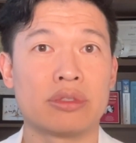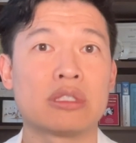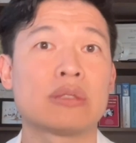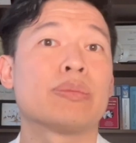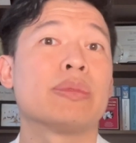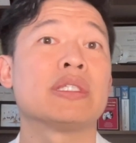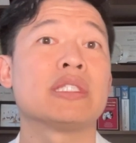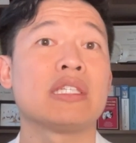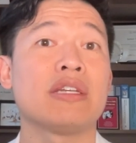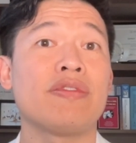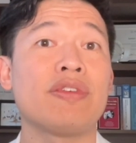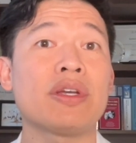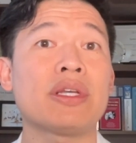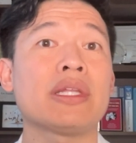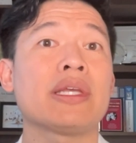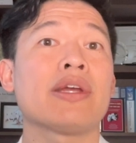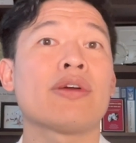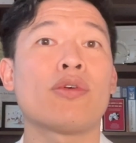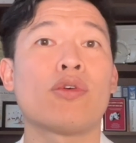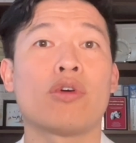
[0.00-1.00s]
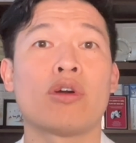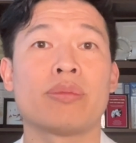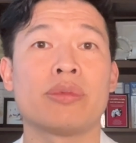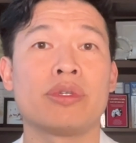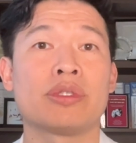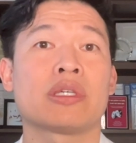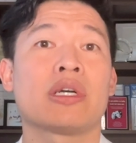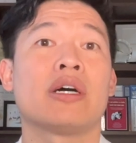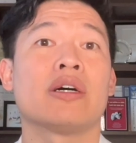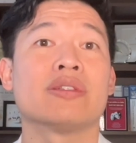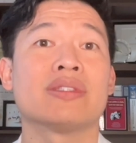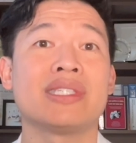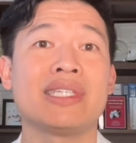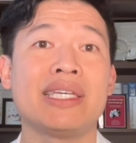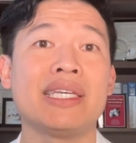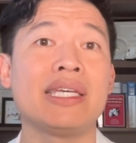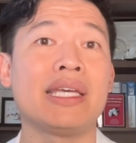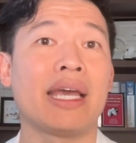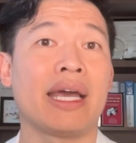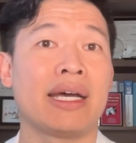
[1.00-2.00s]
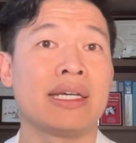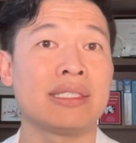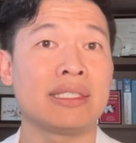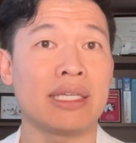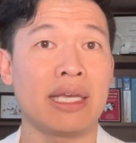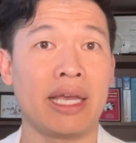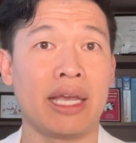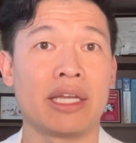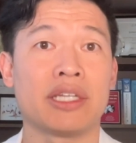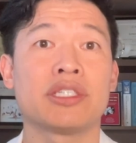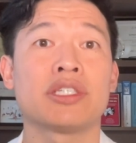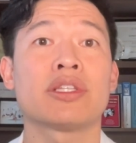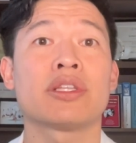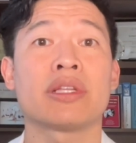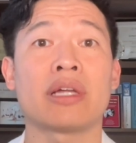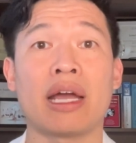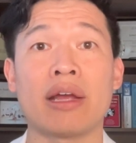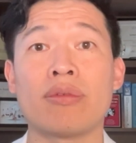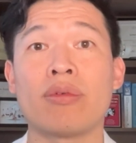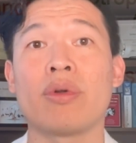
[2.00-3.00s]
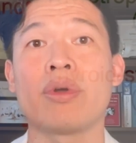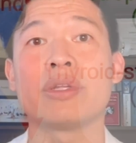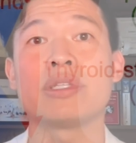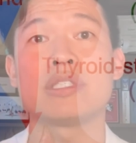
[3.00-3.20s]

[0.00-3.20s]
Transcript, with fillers: specifically a hormone called TSH, thyroid